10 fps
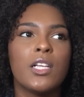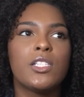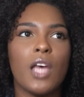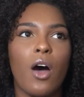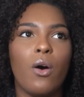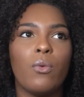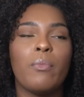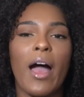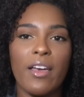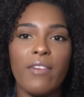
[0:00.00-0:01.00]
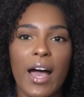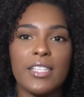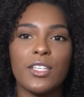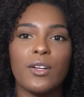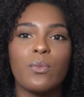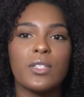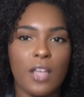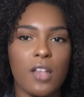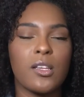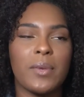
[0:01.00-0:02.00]
So my advisor was
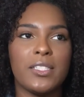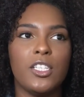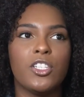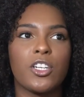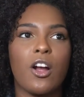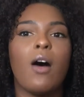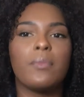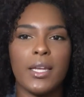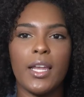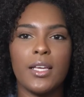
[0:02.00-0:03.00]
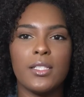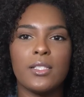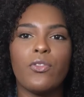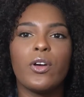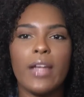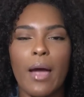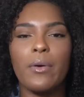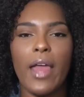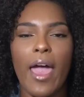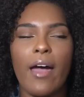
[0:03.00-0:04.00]
also my teacher on Mondays for an
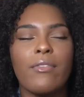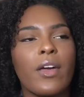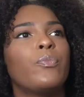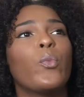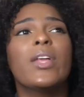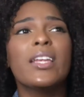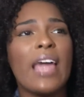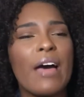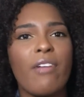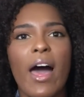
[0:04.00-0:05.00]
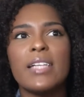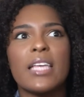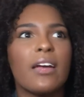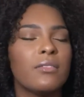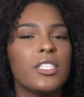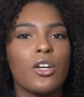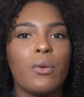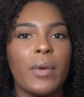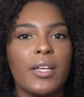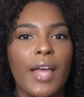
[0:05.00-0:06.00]
hour-and-a-half. We didn't have class every
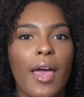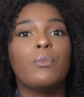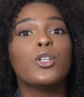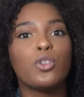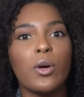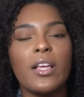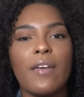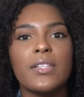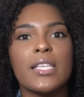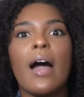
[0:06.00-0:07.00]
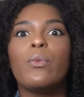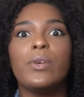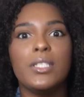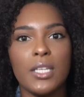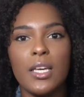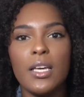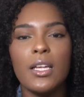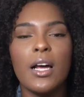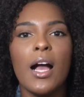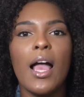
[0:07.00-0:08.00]
single Monday. Majority of the time we did,
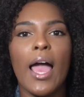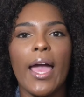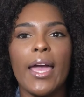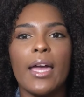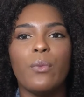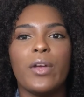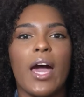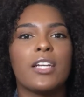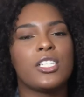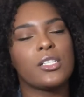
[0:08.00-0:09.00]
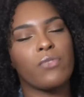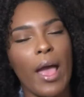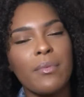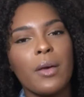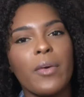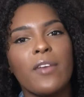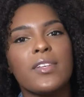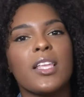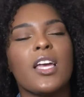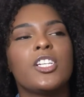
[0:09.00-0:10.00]
and we kind of just wrapped up
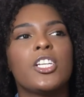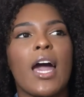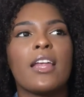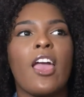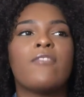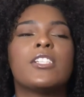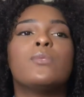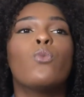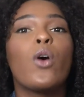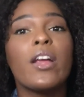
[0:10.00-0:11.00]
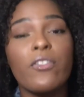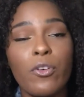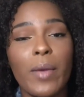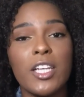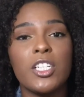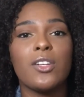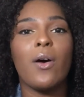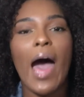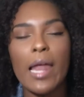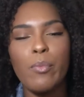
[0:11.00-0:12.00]
everything. She kind of gave us more information on
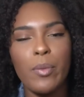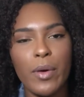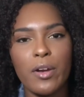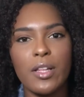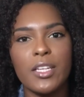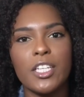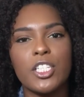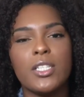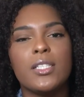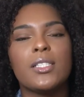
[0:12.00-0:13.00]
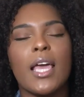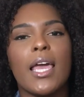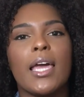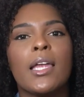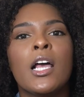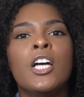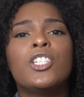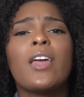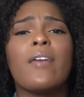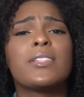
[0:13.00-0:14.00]
how to be better clinicians, and
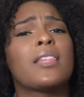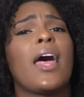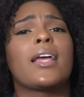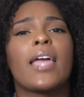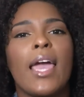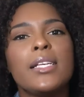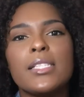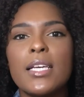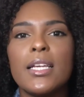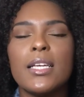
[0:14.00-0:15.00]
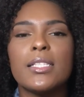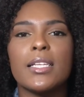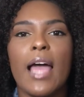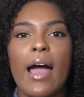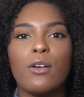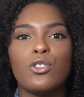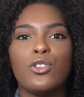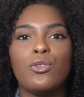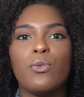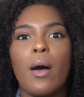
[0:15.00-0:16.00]
she gave us a lot of case studies and how
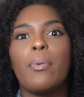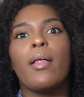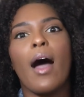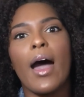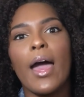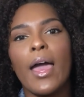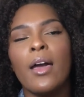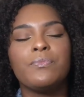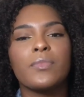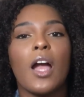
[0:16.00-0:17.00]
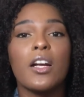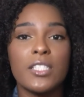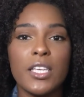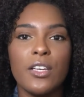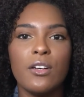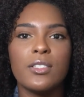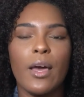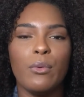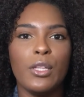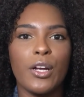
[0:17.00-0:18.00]
to apply our skills
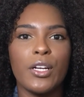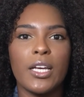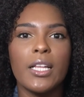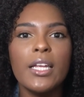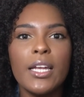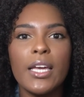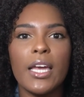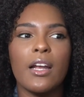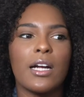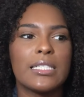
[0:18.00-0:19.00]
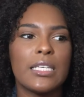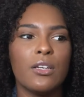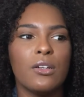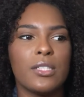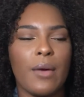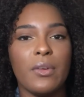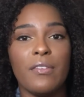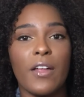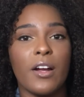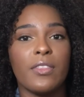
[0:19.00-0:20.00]
that we learned in clinic and our skills that
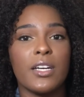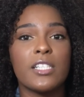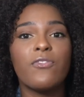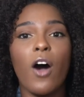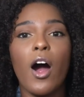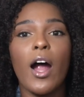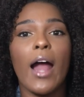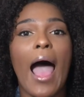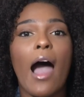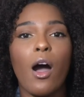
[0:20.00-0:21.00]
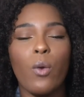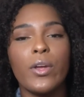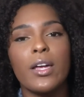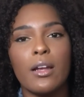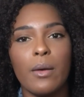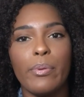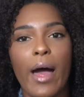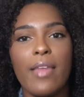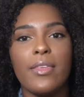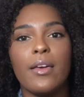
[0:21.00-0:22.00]
we've learned thus far. How are we going to
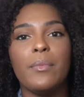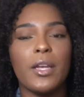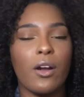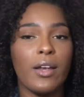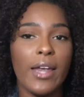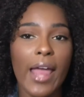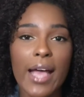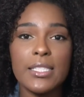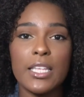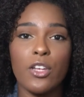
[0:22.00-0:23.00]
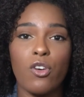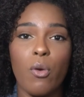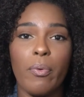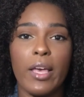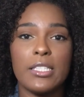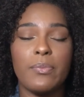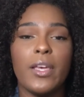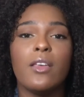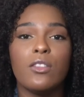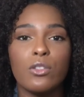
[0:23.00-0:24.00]
apply them in our next clinical
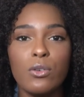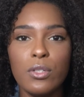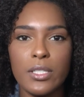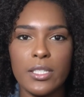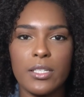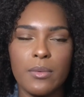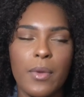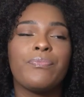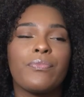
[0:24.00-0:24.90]
placement in the school system?